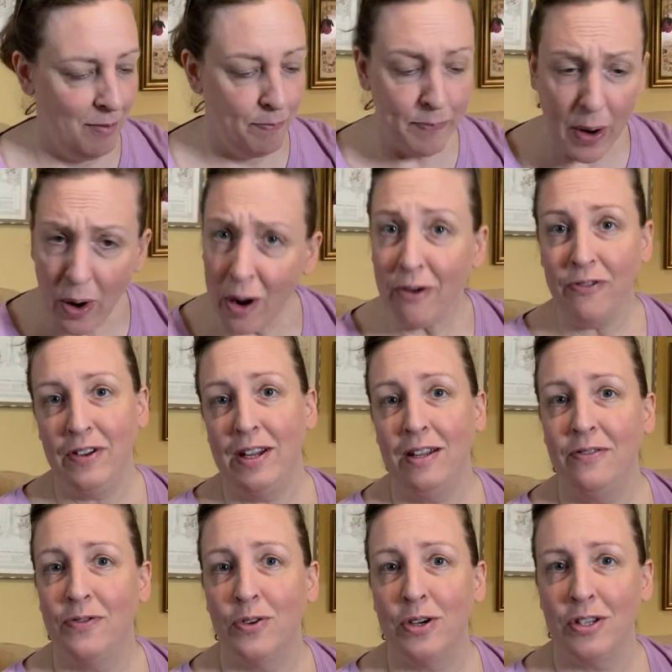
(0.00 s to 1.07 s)
Perfect
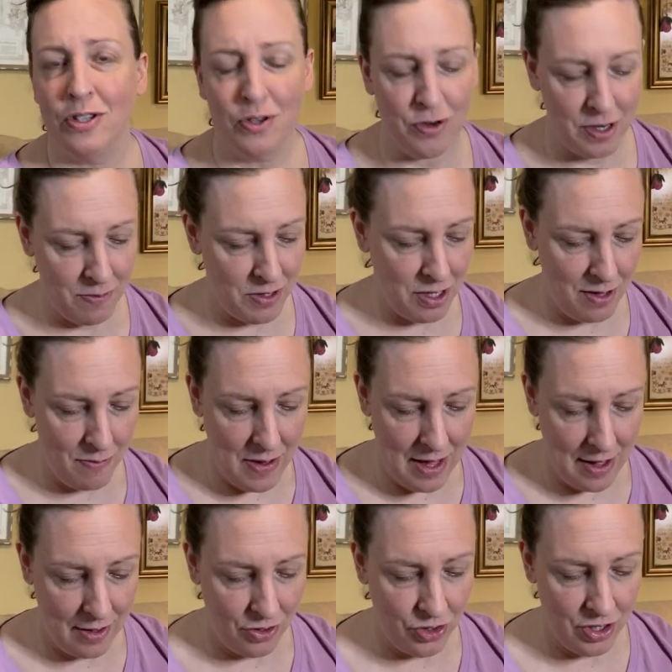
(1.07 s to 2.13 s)
for a trip to the
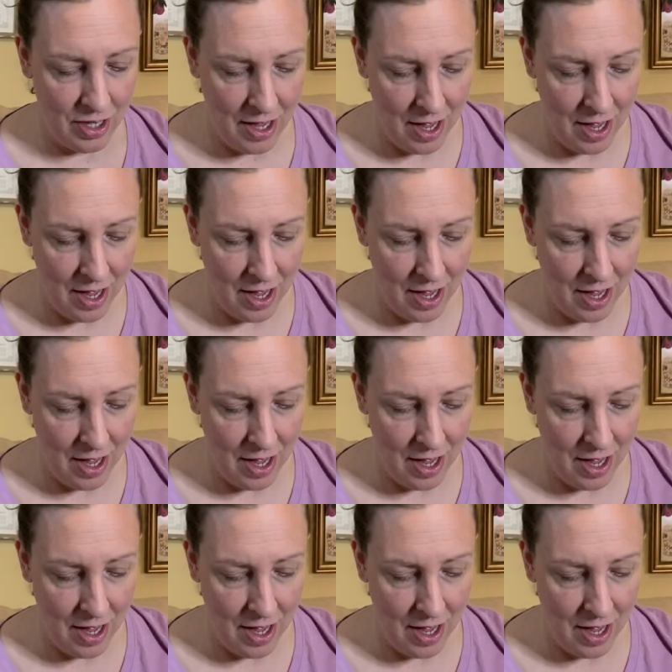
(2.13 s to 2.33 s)
beach.